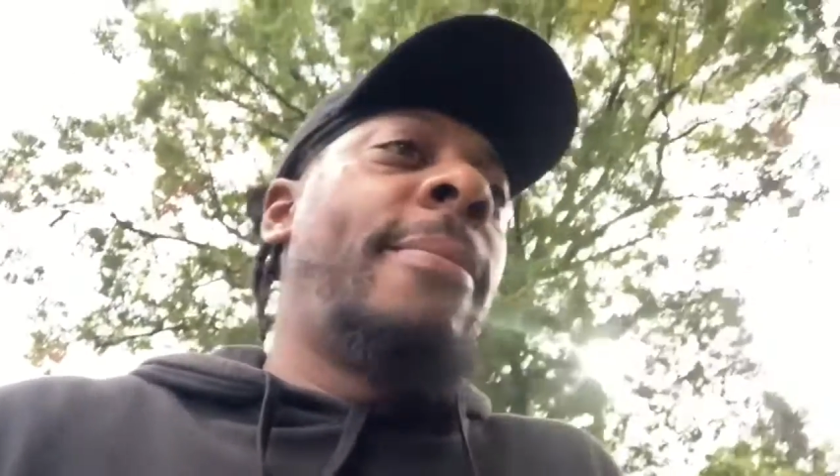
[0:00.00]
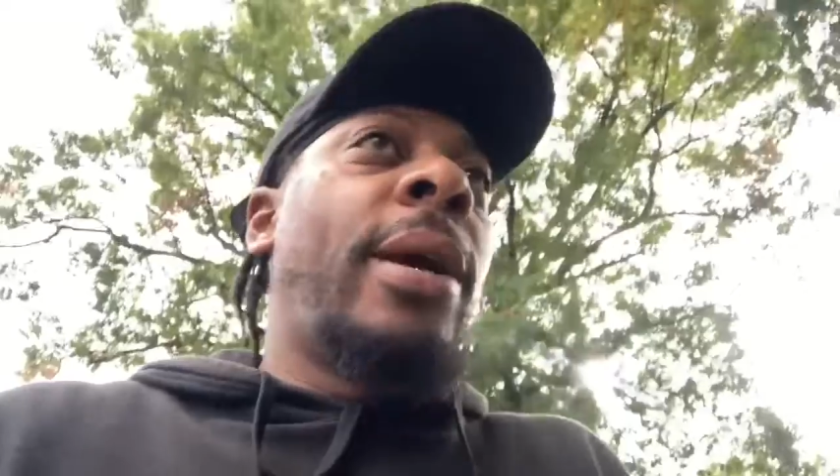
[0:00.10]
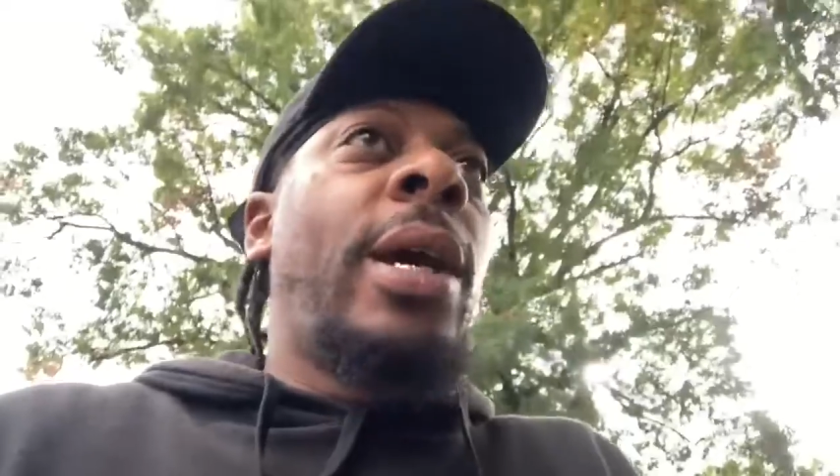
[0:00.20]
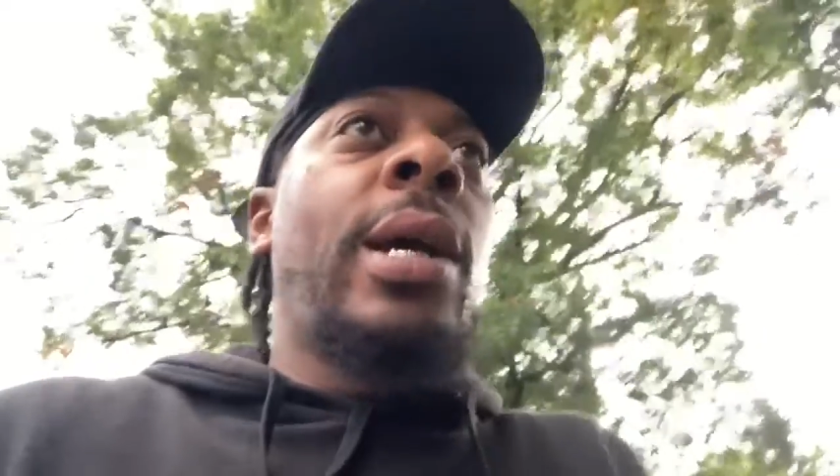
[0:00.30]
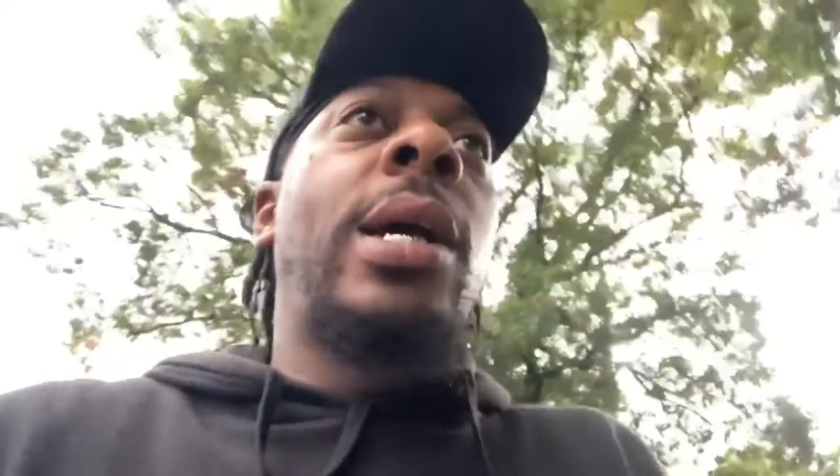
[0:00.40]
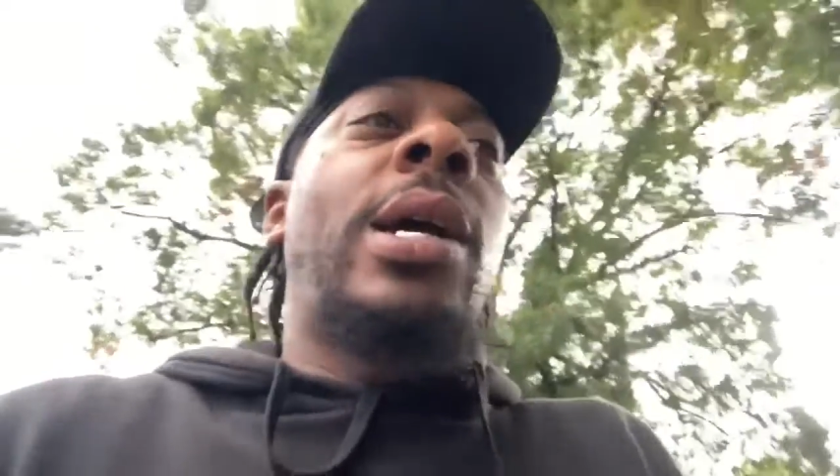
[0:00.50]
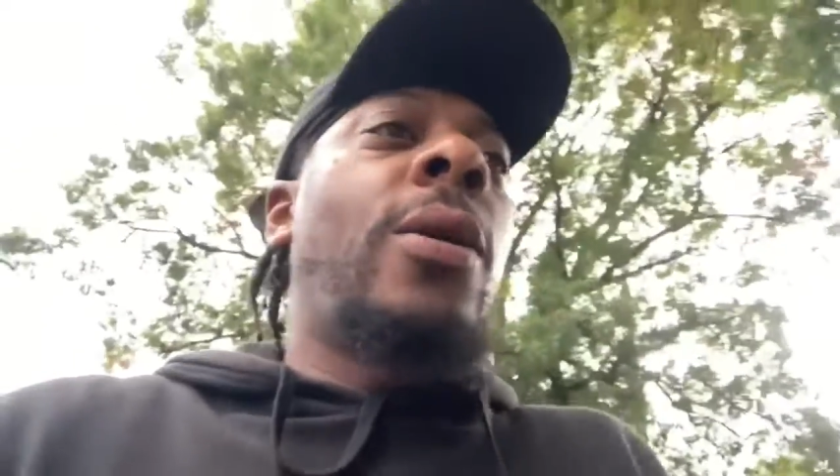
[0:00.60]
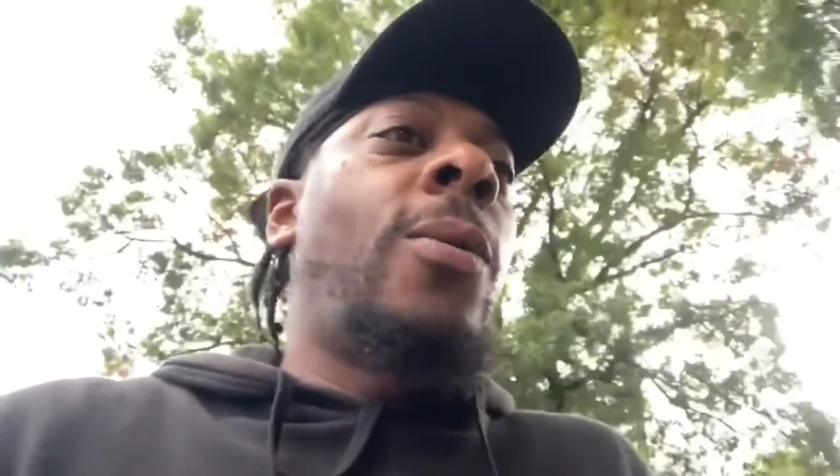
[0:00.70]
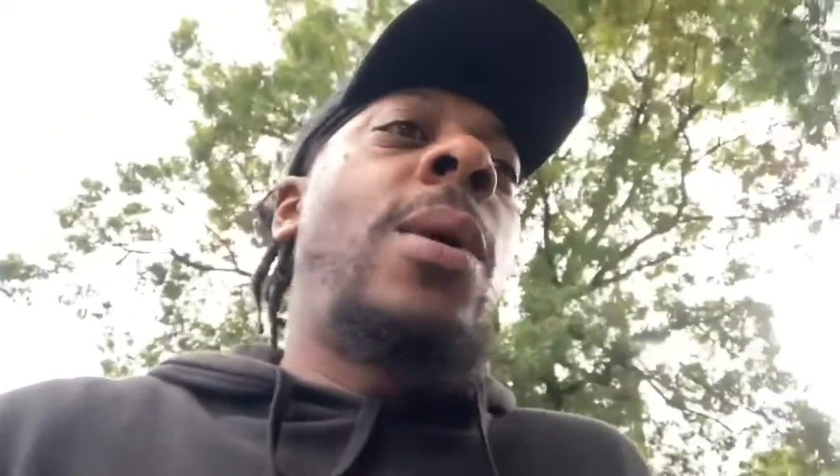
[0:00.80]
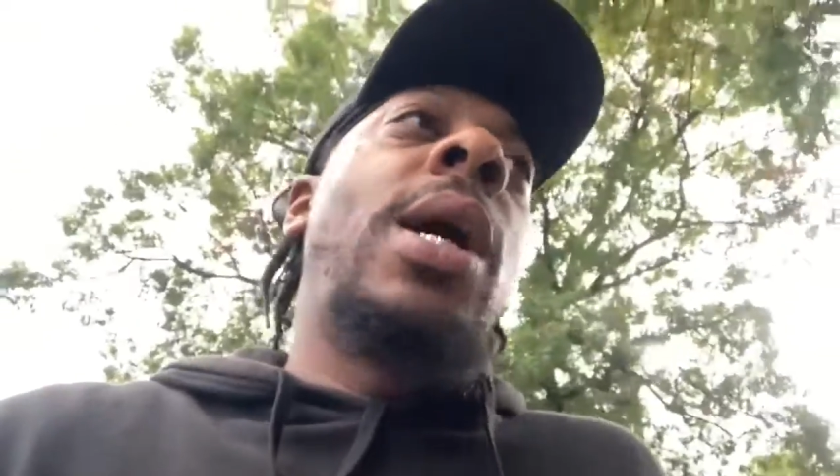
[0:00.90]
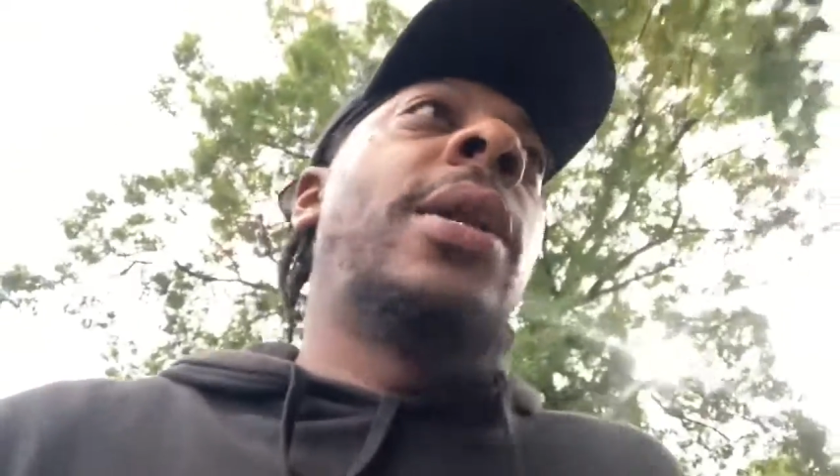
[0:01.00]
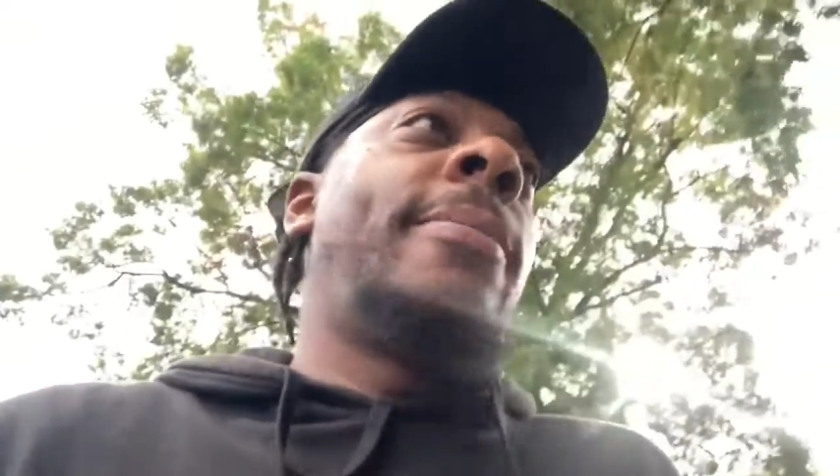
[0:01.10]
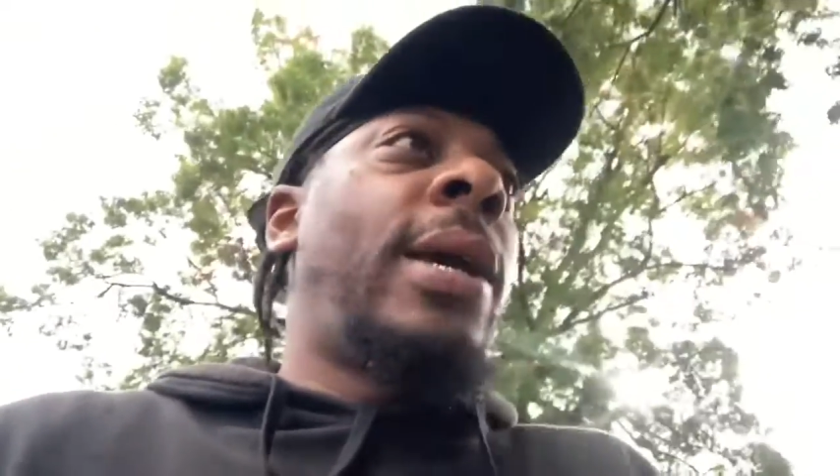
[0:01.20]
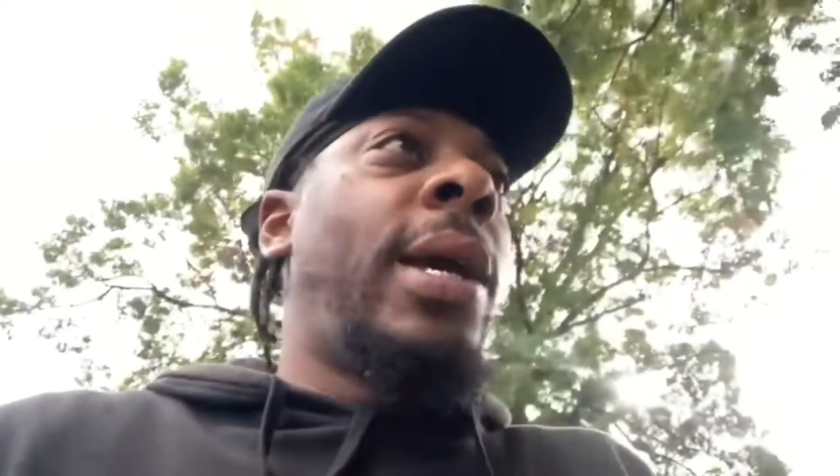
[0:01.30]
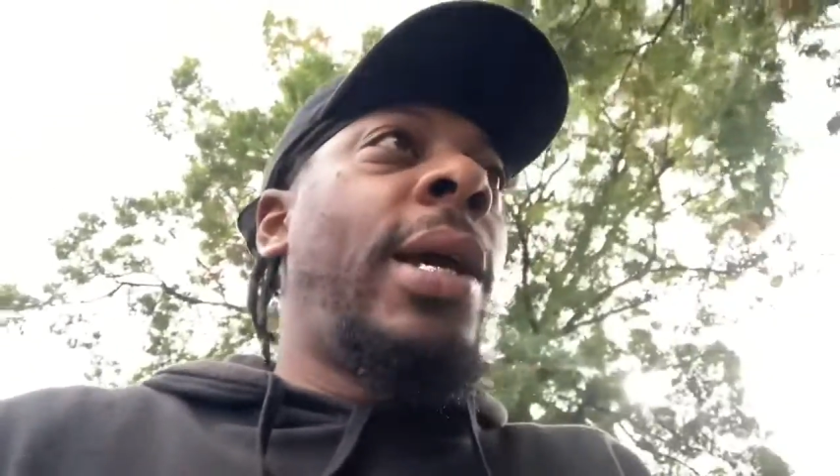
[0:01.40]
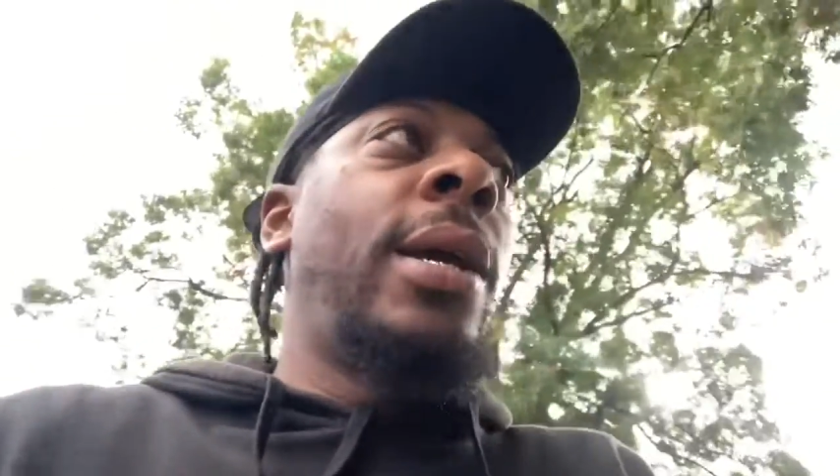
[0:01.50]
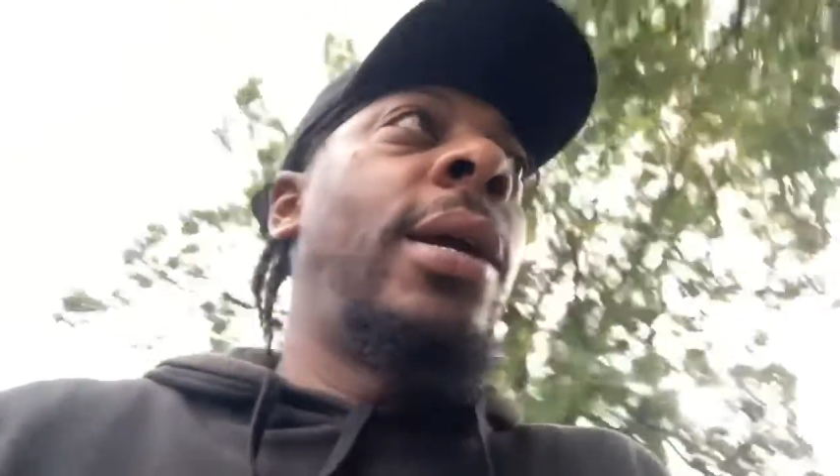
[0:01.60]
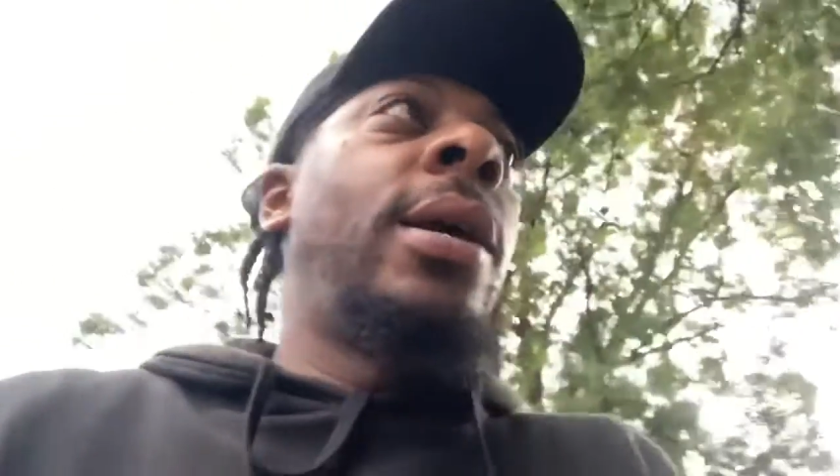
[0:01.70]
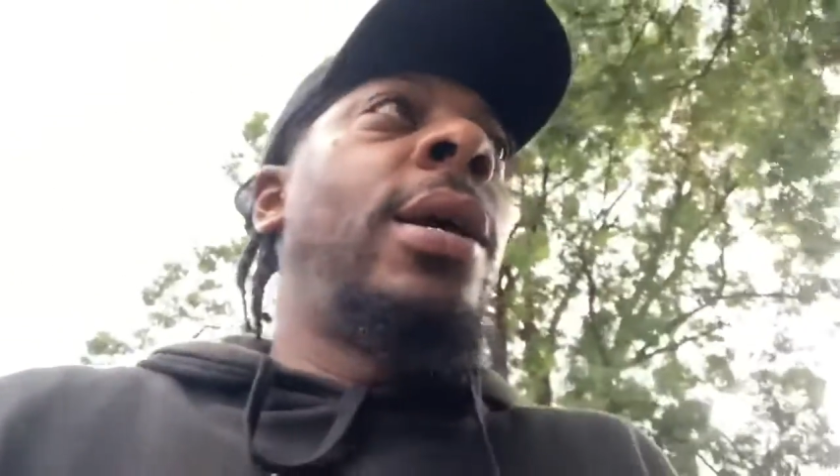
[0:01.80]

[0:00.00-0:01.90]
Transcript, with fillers: man, Gunna Wunna, man,